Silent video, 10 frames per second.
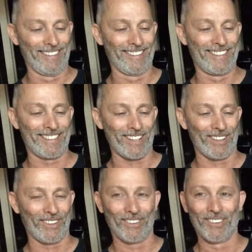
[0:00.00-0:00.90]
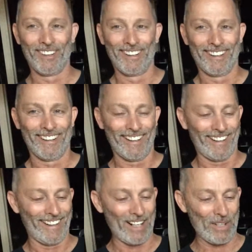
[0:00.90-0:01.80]
So,
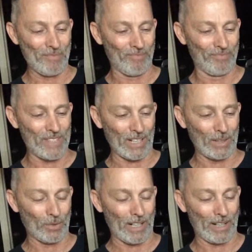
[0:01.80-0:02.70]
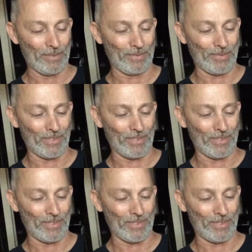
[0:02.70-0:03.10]
tell your wife